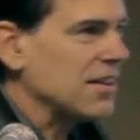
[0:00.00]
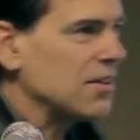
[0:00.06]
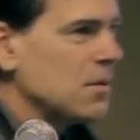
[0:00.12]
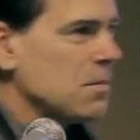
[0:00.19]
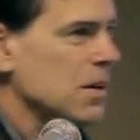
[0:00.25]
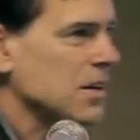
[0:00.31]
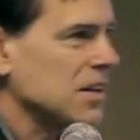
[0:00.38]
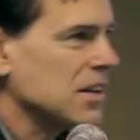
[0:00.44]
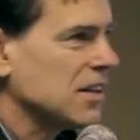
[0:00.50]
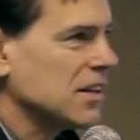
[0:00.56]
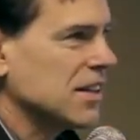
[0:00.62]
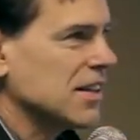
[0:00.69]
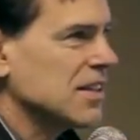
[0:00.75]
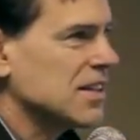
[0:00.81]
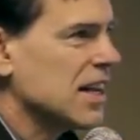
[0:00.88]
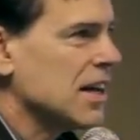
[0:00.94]
Nobody
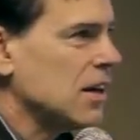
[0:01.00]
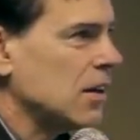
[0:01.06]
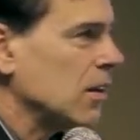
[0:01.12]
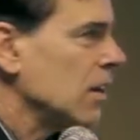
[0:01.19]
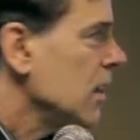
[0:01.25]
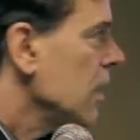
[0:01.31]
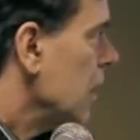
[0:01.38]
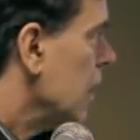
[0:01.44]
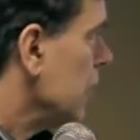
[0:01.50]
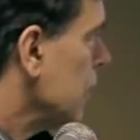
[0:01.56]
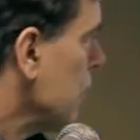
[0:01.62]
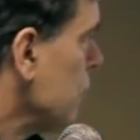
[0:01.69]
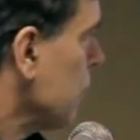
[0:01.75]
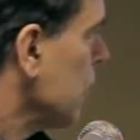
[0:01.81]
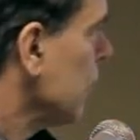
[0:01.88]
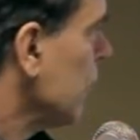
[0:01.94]
can tell. And
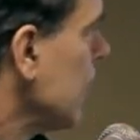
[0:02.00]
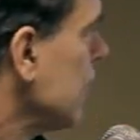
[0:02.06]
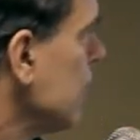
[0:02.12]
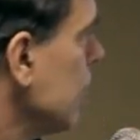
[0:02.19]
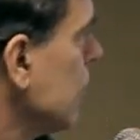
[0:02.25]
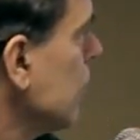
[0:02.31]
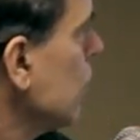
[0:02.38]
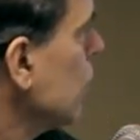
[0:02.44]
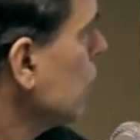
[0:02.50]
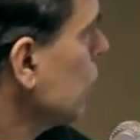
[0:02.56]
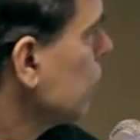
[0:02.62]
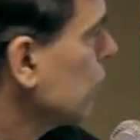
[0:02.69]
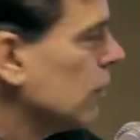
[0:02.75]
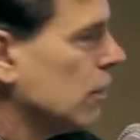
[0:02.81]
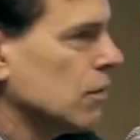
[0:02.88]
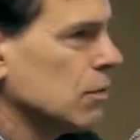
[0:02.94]
they've presented
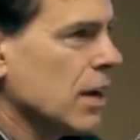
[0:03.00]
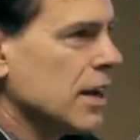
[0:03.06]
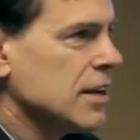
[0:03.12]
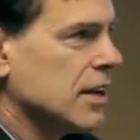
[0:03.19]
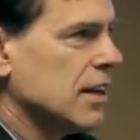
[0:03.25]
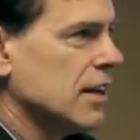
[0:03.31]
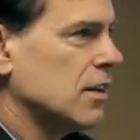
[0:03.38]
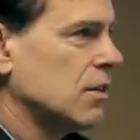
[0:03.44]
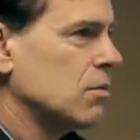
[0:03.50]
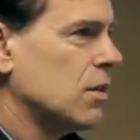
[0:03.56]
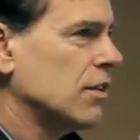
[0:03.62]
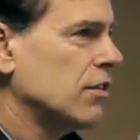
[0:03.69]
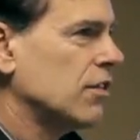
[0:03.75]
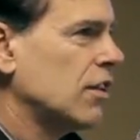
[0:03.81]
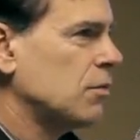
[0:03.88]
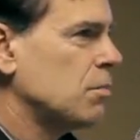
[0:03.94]
those right-hand
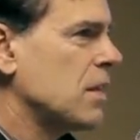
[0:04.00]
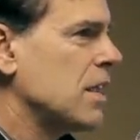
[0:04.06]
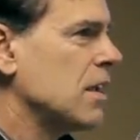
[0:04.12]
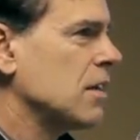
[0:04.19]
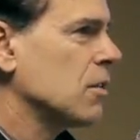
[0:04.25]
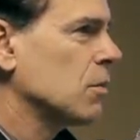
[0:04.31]
ones as being the